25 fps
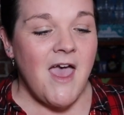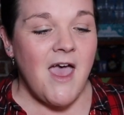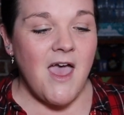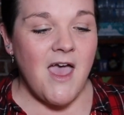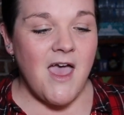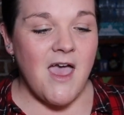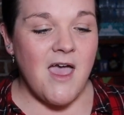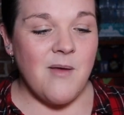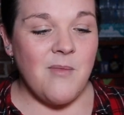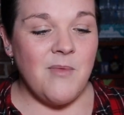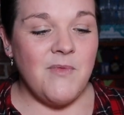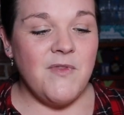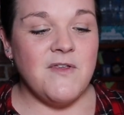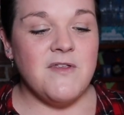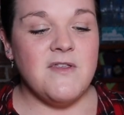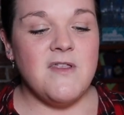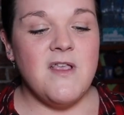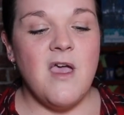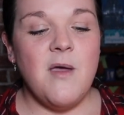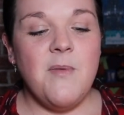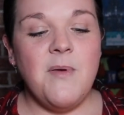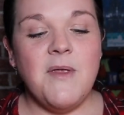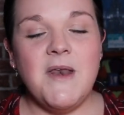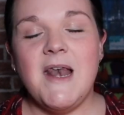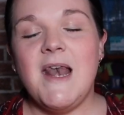The
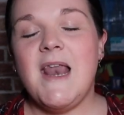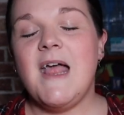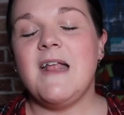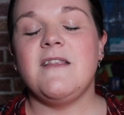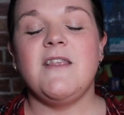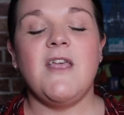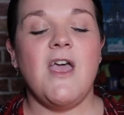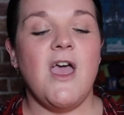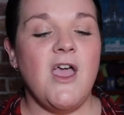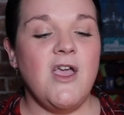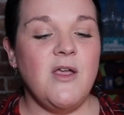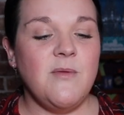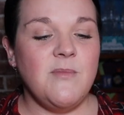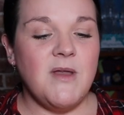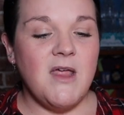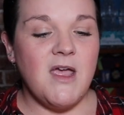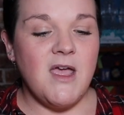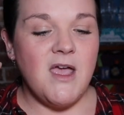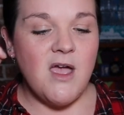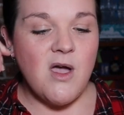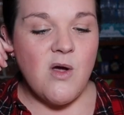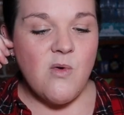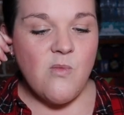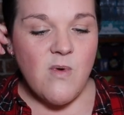serpent letter opener.